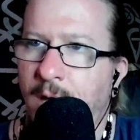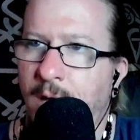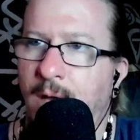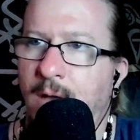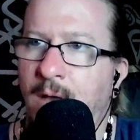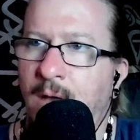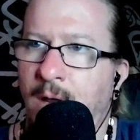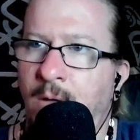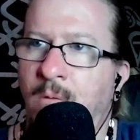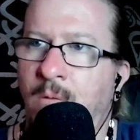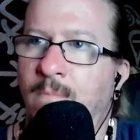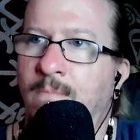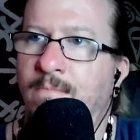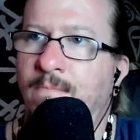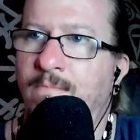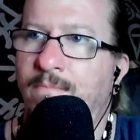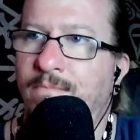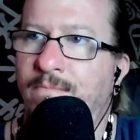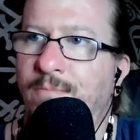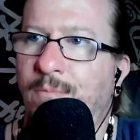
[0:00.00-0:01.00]
you know,
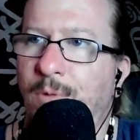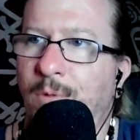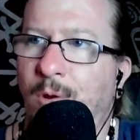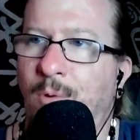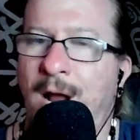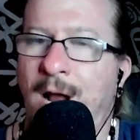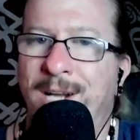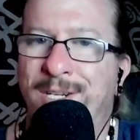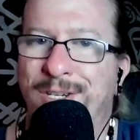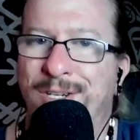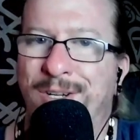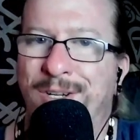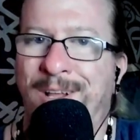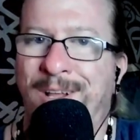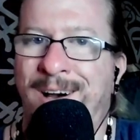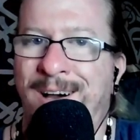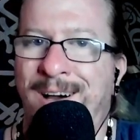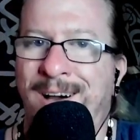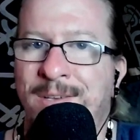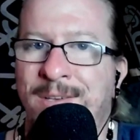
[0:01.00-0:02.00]

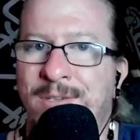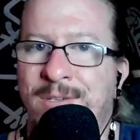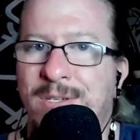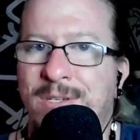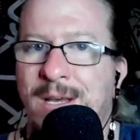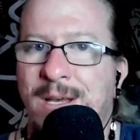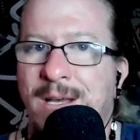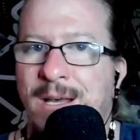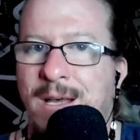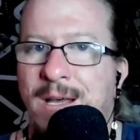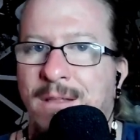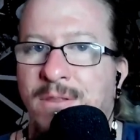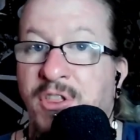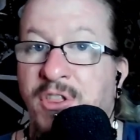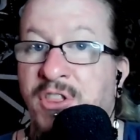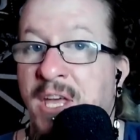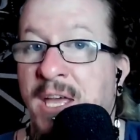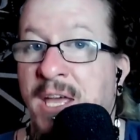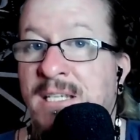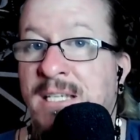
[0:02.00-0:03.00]
rationalize the
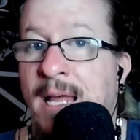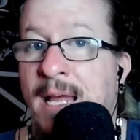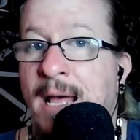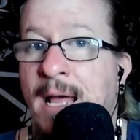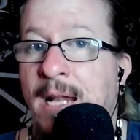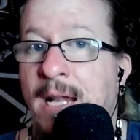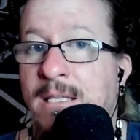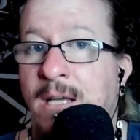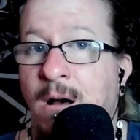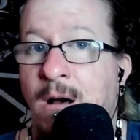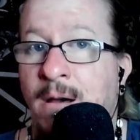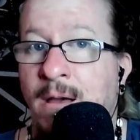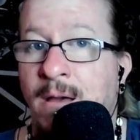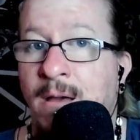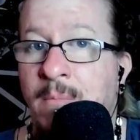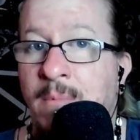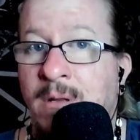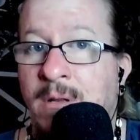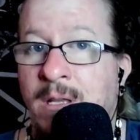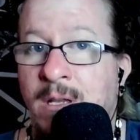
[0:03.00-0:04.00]
things that at a
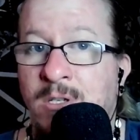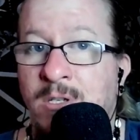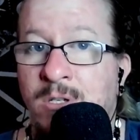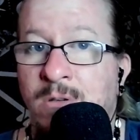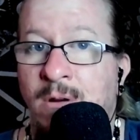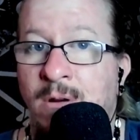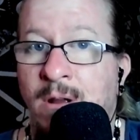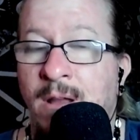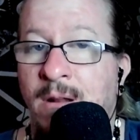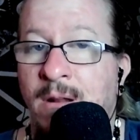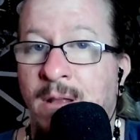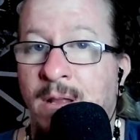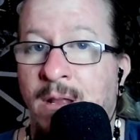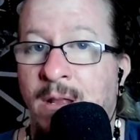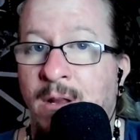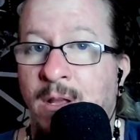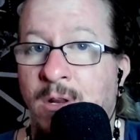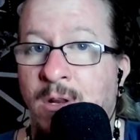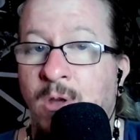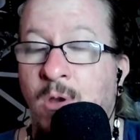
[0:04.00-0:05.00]
time in history and in,
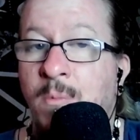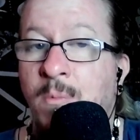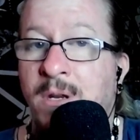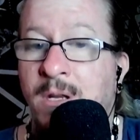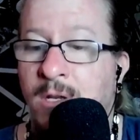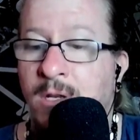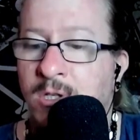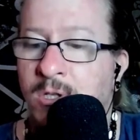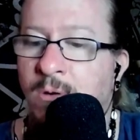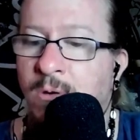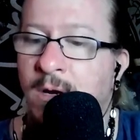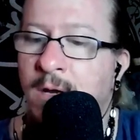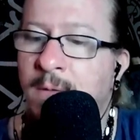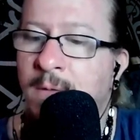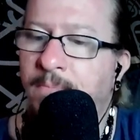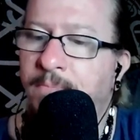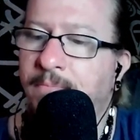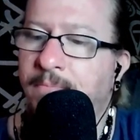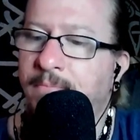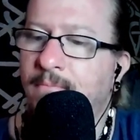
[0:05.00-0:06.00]
in, in human history
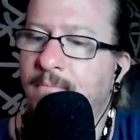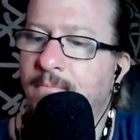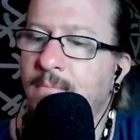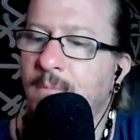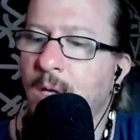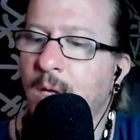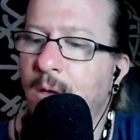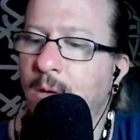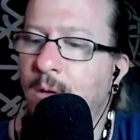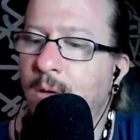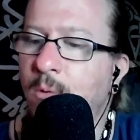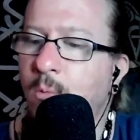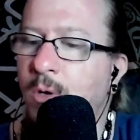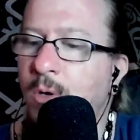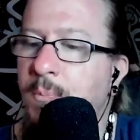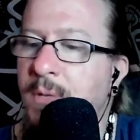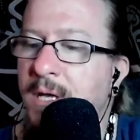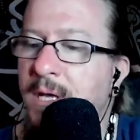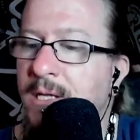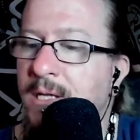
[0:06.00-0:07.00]

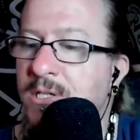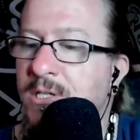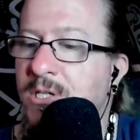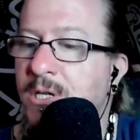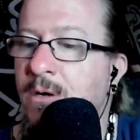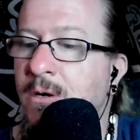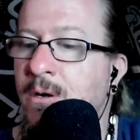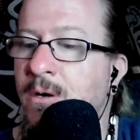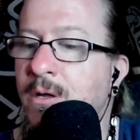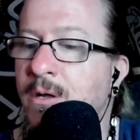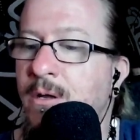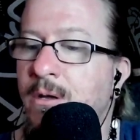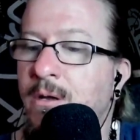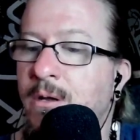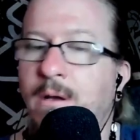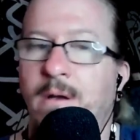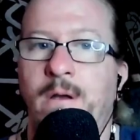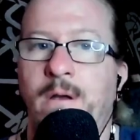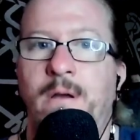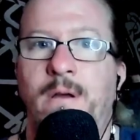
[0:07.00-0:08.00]
would be considered
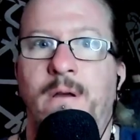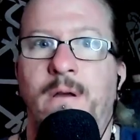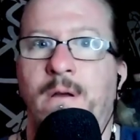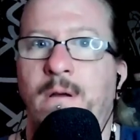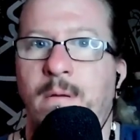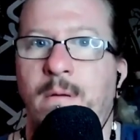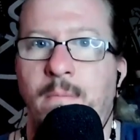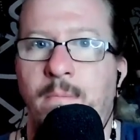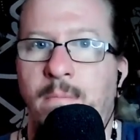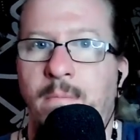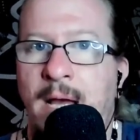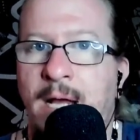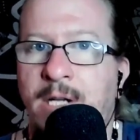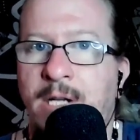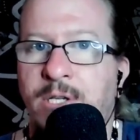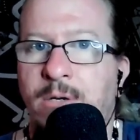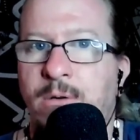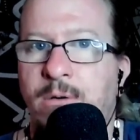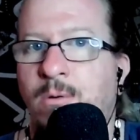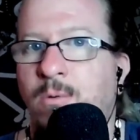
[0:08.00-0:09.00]

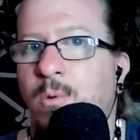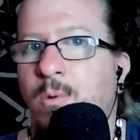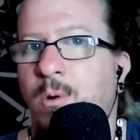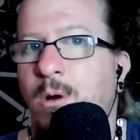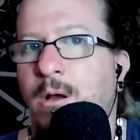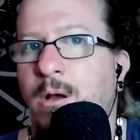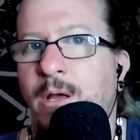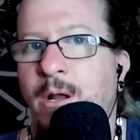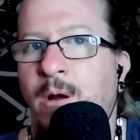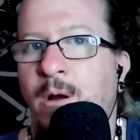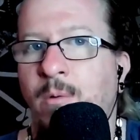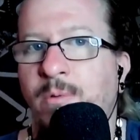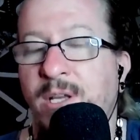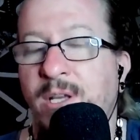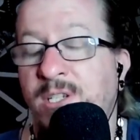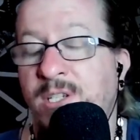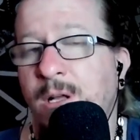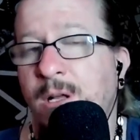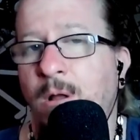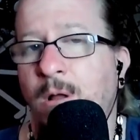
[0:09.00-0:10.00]
magical. You know, they
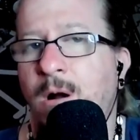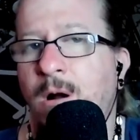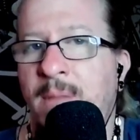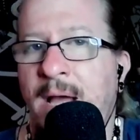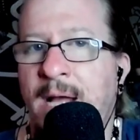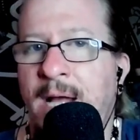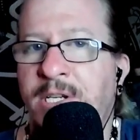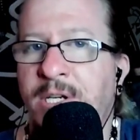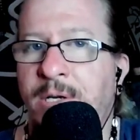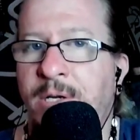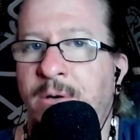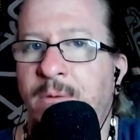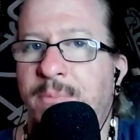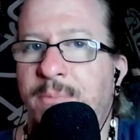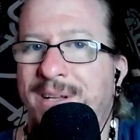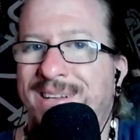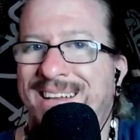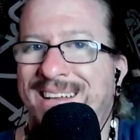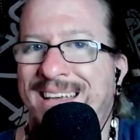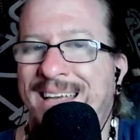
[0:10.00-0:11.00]
still are magical,
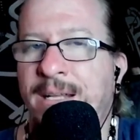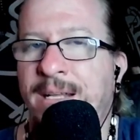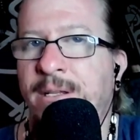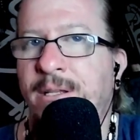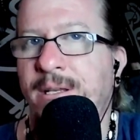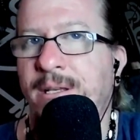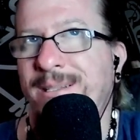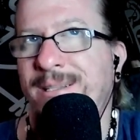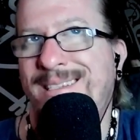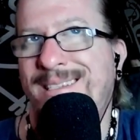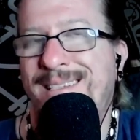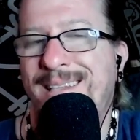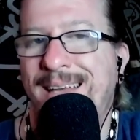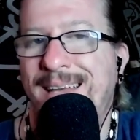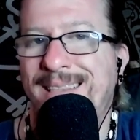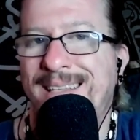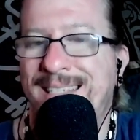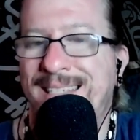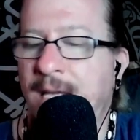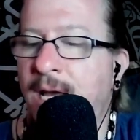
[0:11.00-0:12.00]
but again, that's
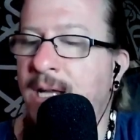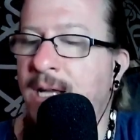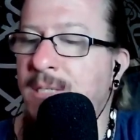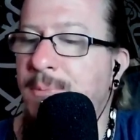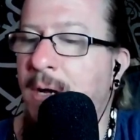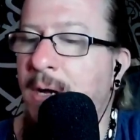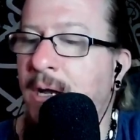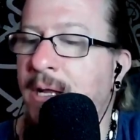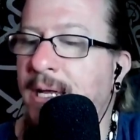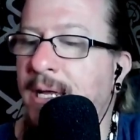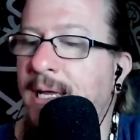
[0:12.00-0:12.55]
like the science behind it